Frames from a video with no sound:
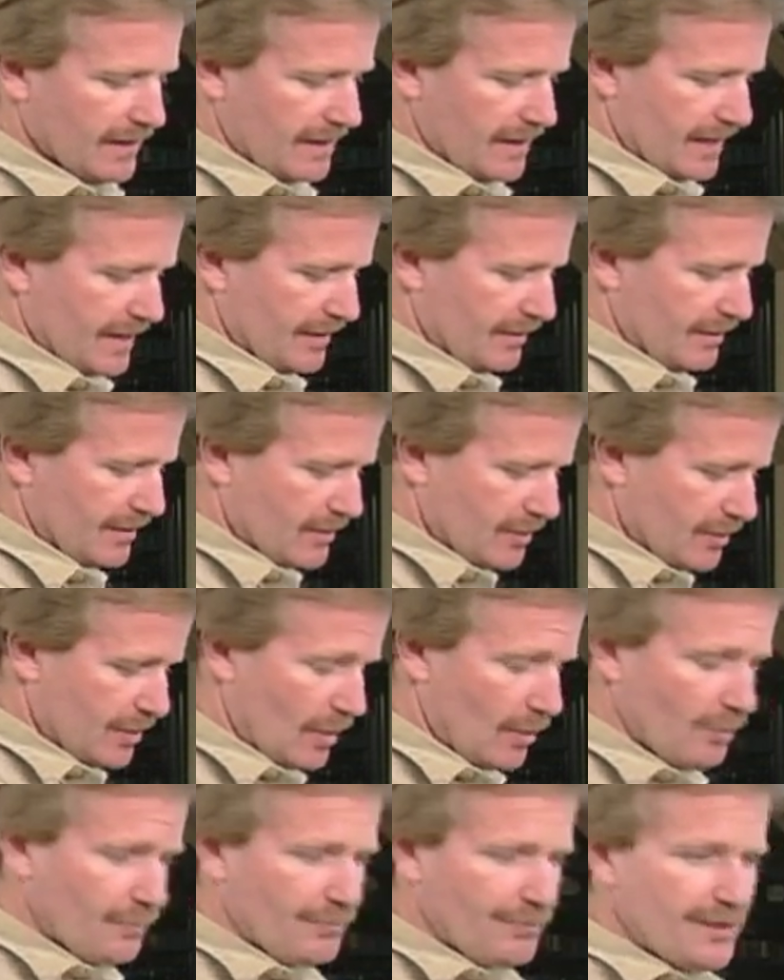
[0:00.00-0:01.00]
and
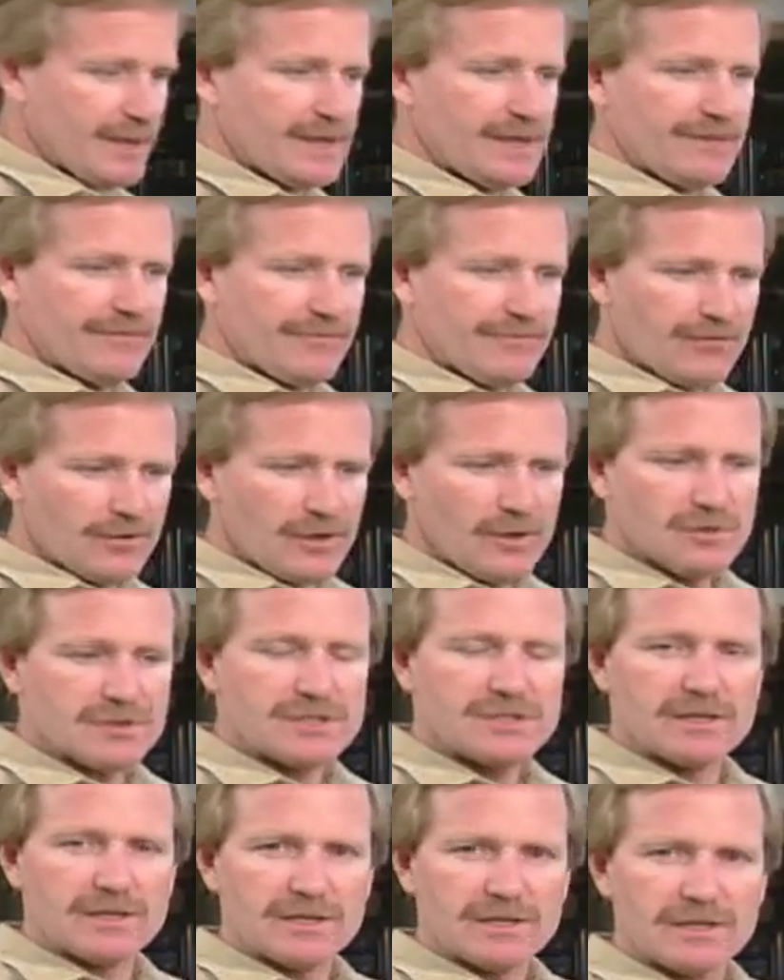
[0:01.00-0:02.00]
hope that it floats
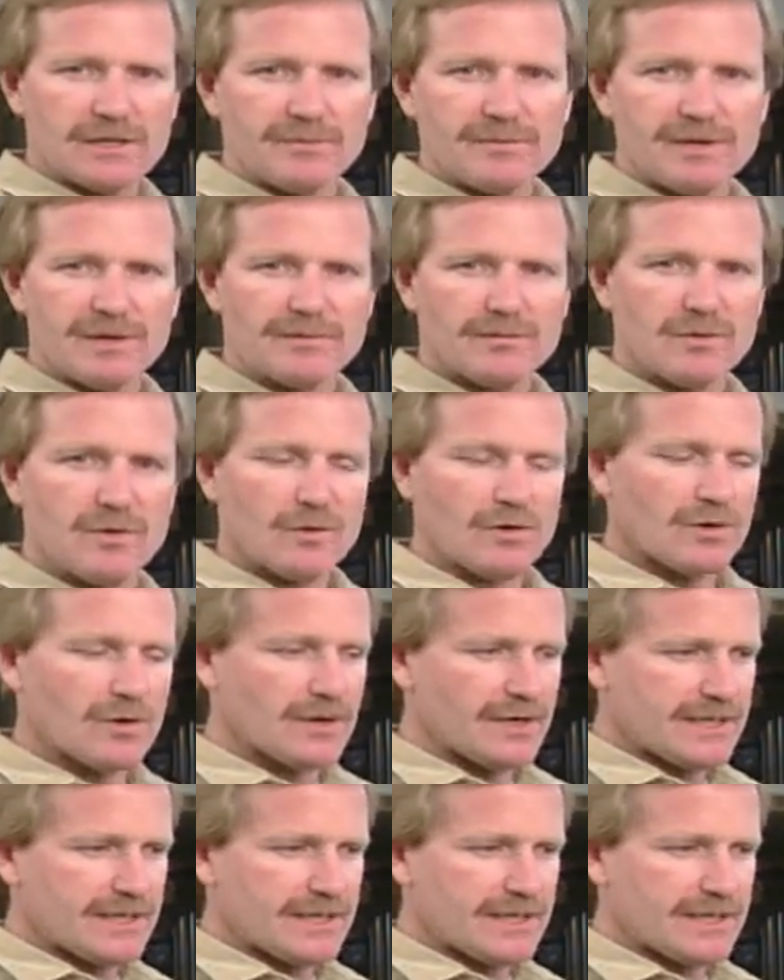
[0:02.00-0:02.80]
a little bit more.